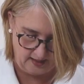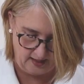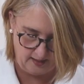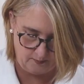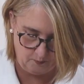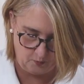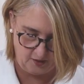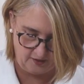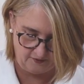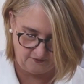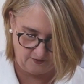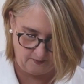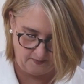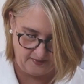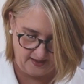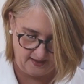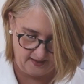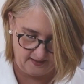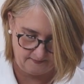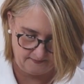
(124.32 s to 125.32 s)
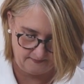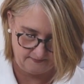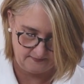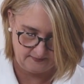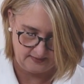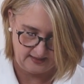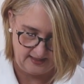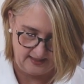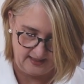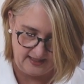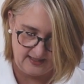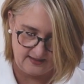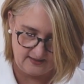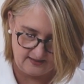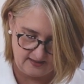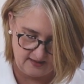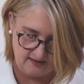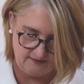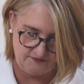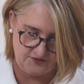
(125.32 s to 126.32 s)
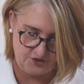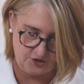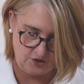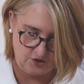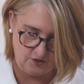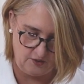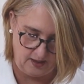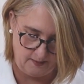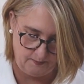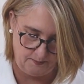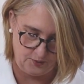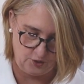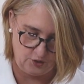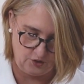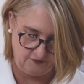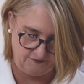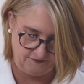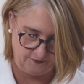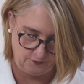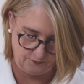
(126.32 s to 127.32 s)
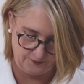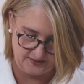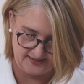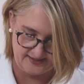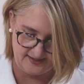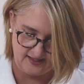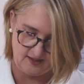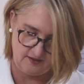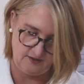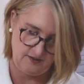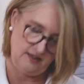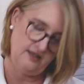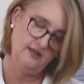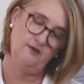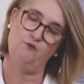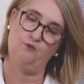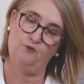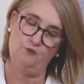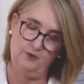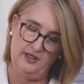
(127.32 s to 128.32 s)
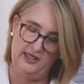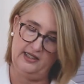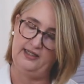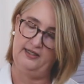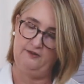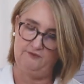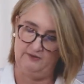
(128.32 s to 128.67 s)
and work from there. It gives you a beautiful result really,